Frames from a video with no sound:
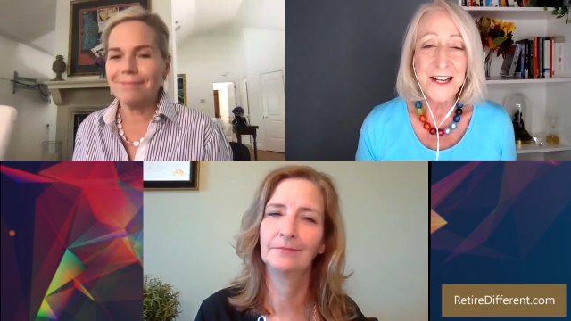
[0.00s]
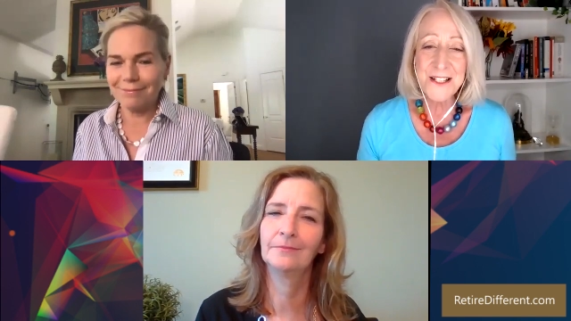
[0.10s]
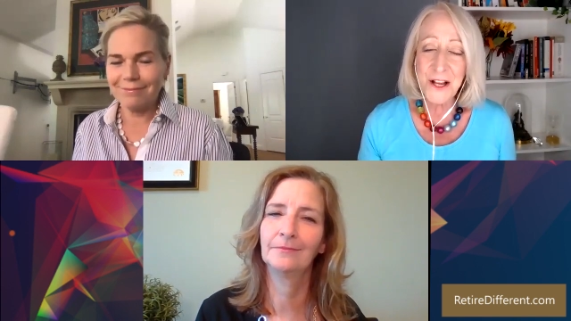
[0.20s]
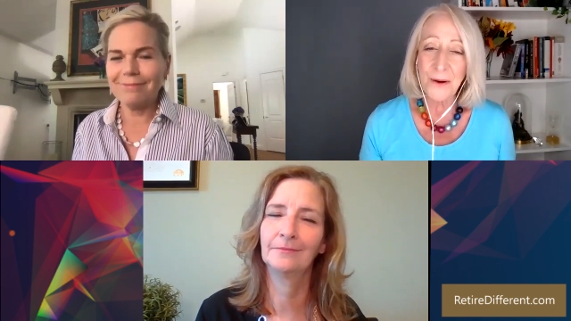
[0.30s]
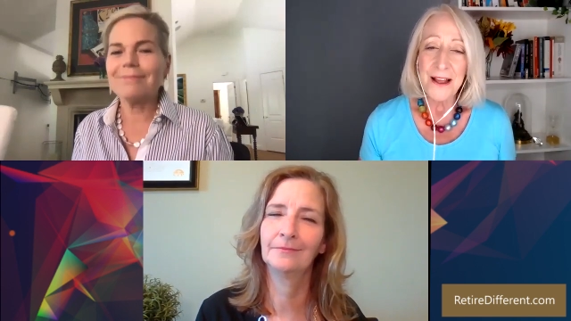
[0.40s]

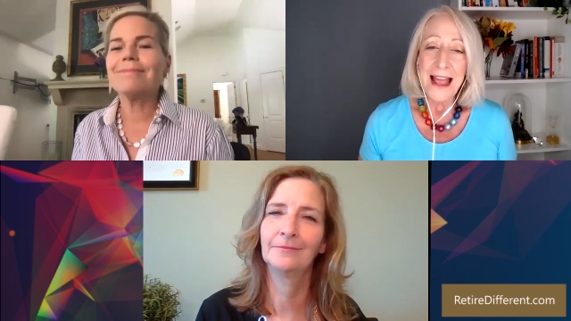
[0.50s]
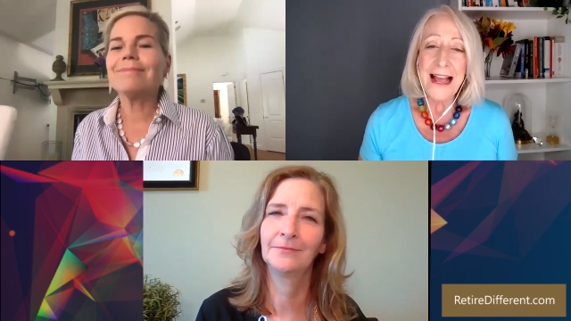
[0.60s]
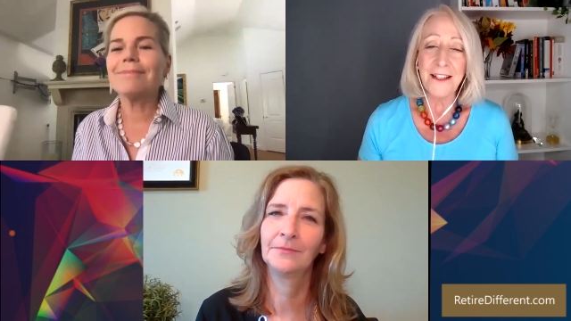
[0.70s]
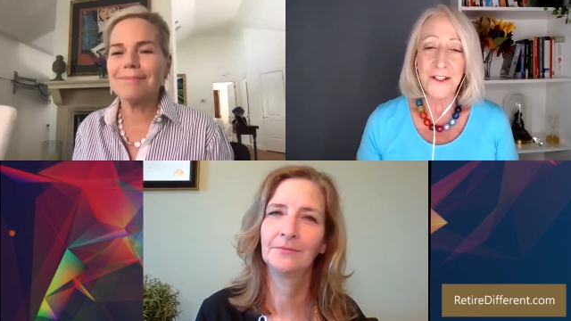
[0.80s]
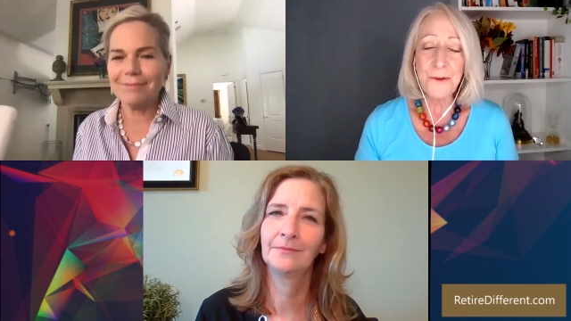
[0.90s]
Speaker 1: So,
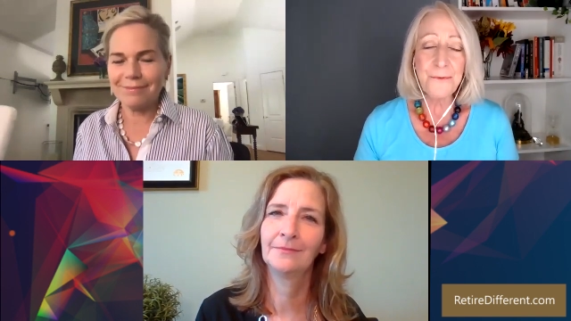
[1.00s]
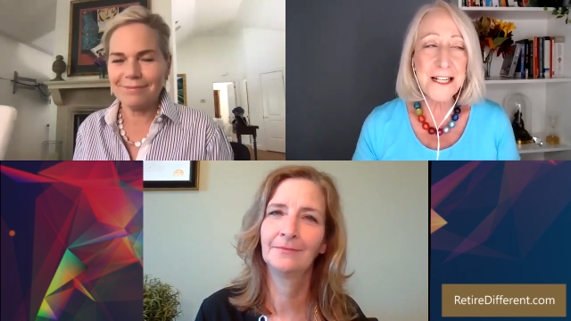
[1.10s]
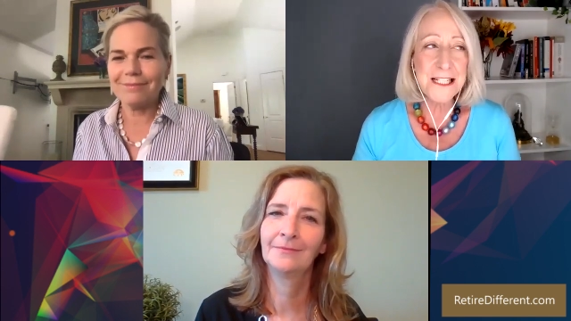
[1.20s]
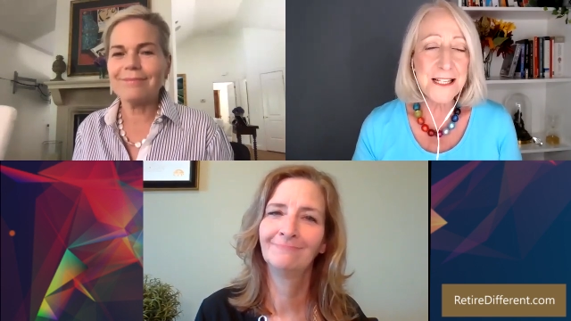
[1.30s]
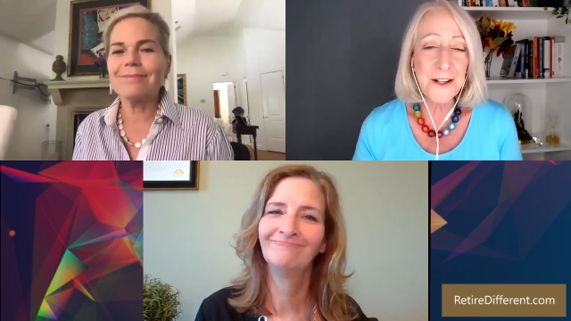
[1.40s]
Ellen, you
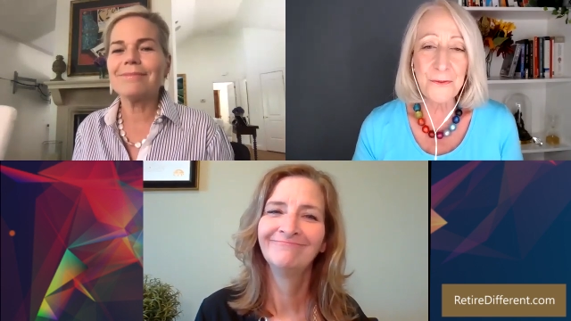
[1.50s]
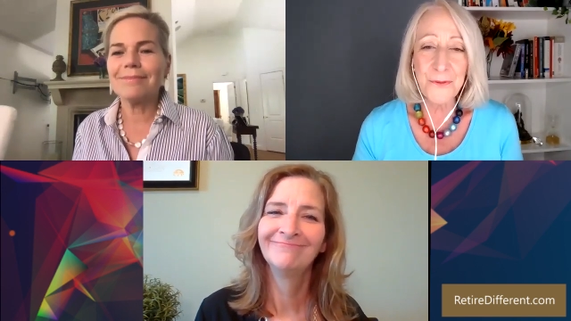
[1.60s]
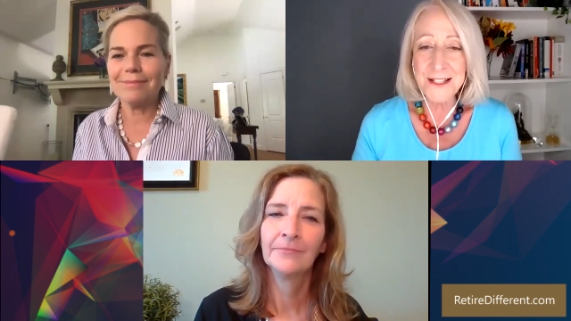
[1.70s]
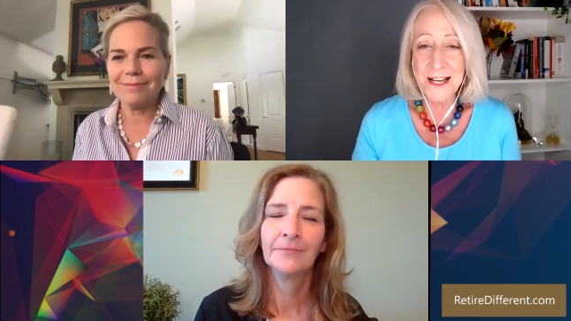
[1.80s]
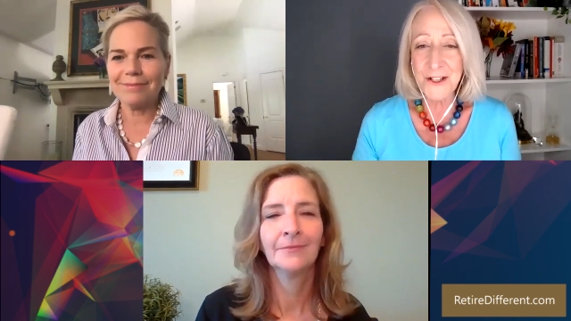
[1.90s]
face this
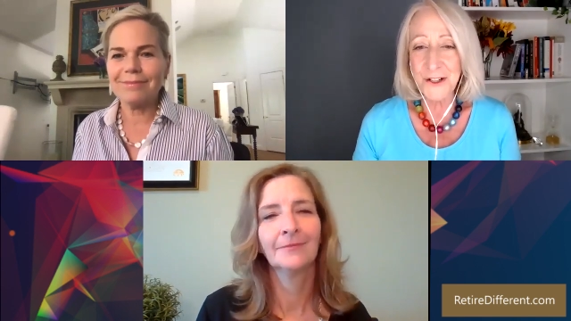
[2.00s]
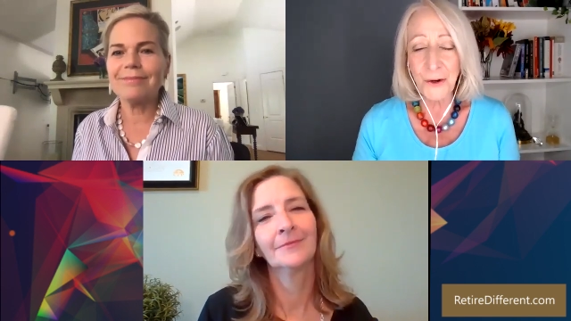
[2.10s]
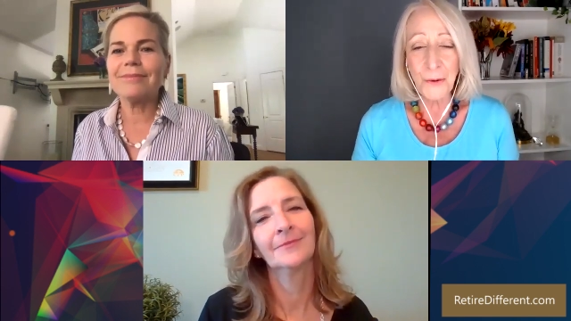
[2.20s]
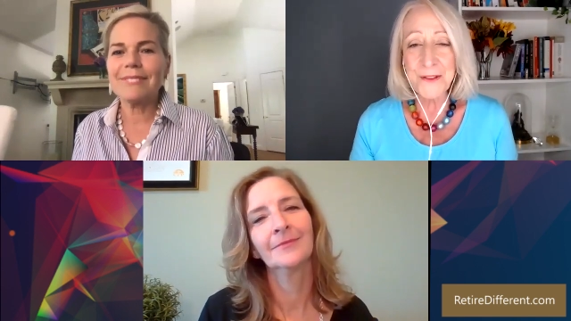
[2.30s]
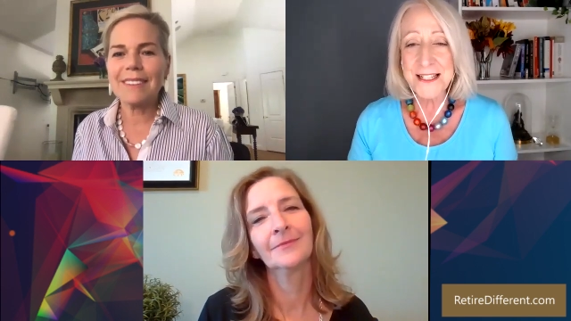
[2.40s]
conversation all the